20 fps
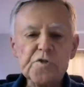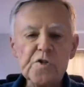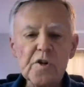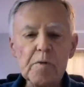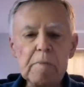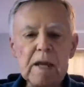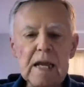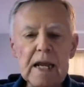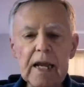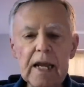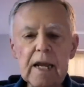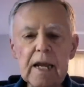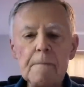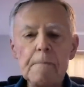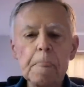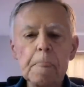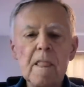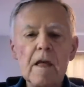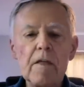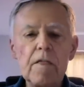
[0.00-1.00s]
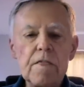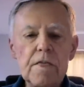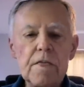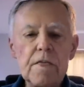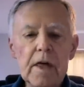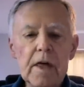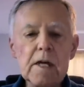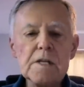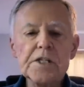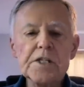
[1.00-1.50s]
As for me,
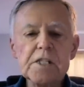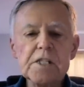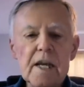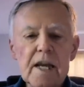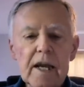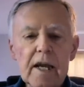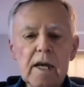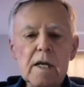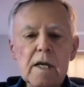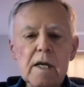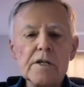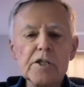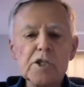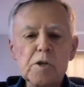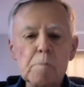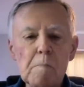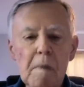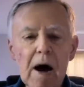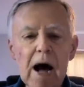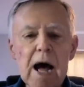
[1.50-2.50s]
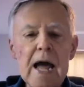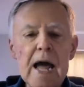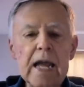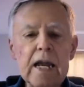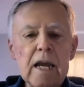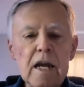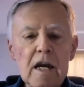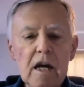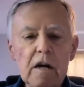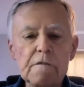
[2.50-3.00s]
this is
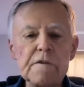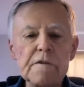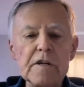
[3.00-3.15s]
my